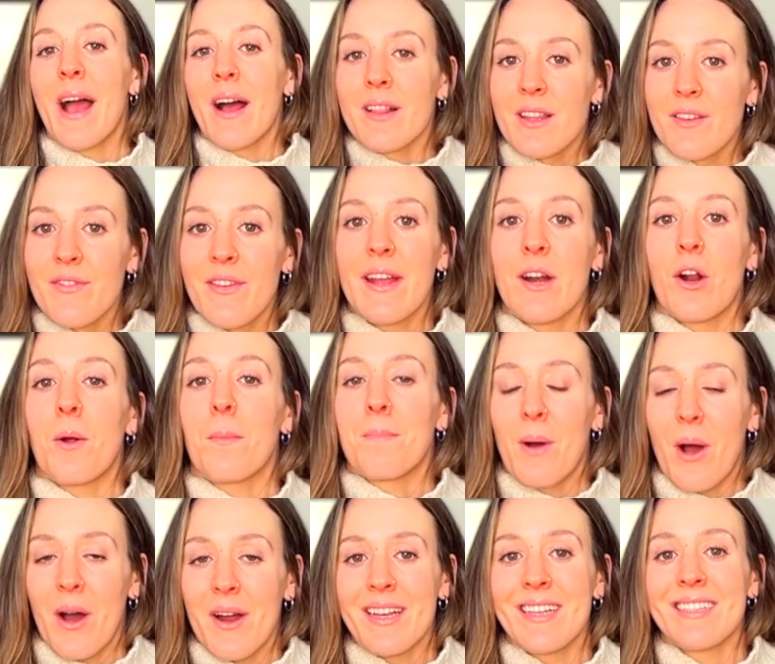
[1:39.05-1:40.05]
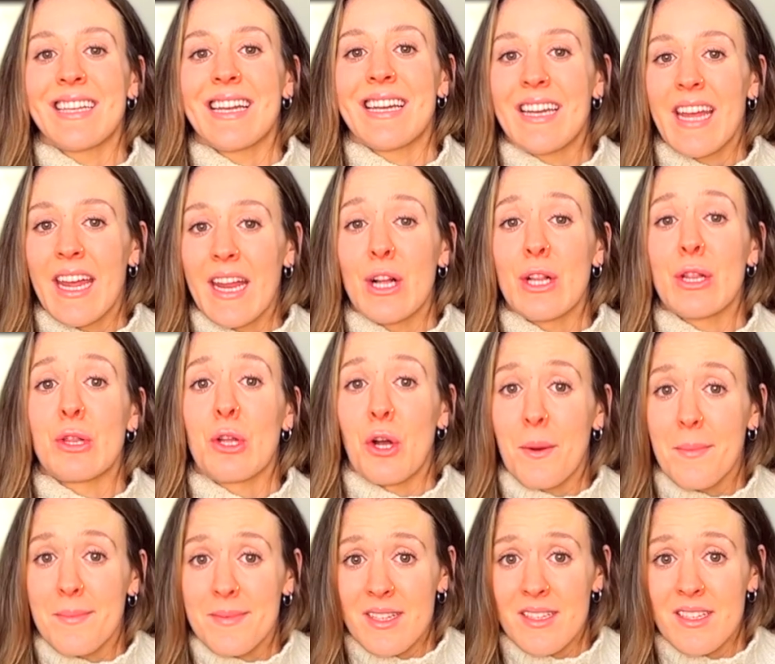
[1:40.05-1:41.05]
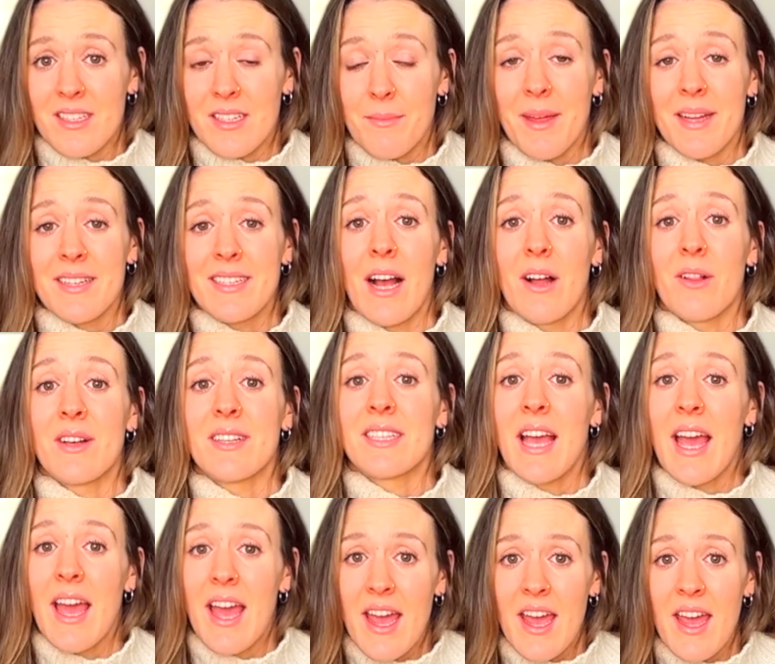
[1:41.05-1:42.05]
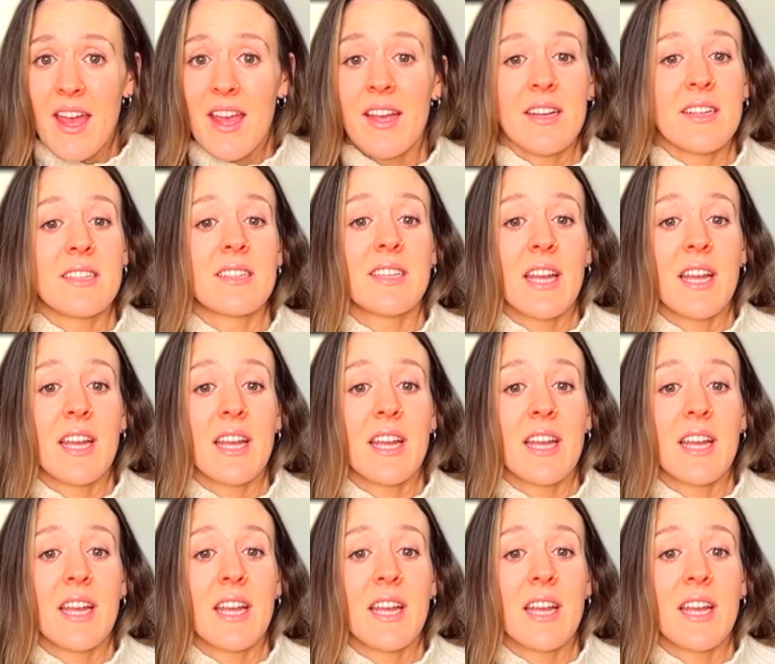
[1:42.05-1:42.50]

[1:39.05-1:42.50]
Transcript: elevate our body's innate alarm system that tell us, hey,